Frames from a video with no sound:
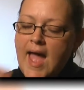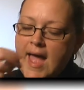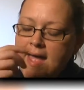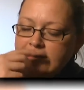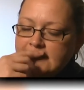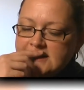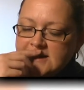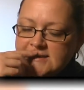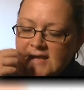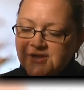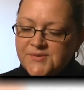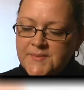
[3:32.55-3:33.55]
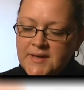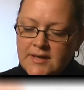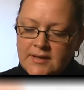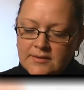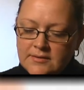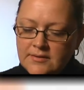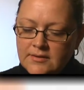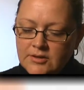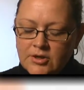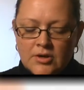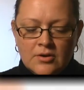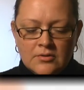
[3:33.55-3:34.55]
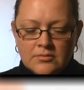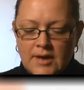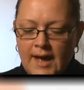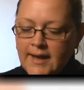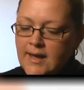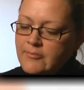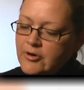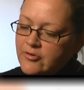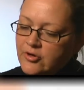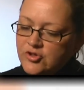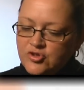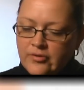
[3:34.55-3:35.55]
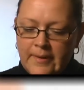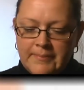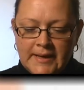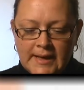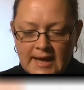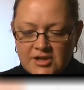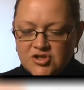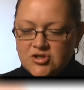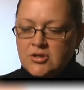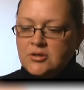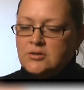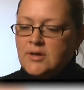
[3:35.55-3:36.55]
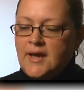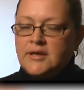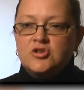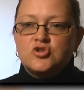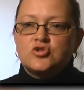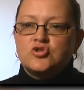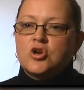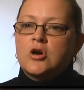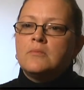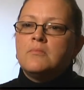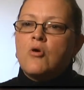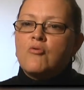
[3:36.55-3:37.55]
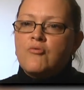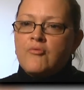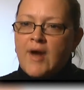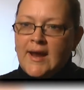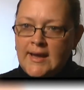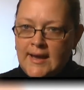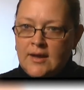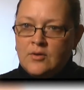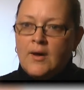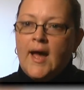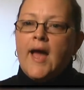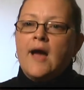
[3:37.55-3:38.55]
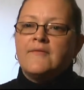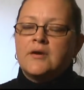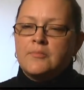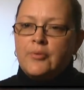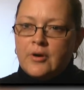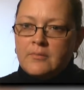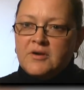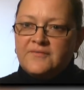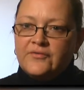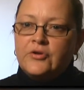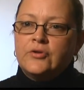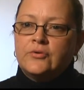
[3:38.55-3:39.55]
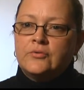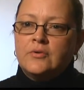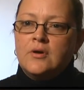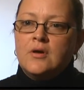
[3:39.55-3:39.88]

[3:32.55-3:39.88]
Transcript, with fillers: And she tells me, You know, I came across your application. I need you to come right now. I have an apartment for you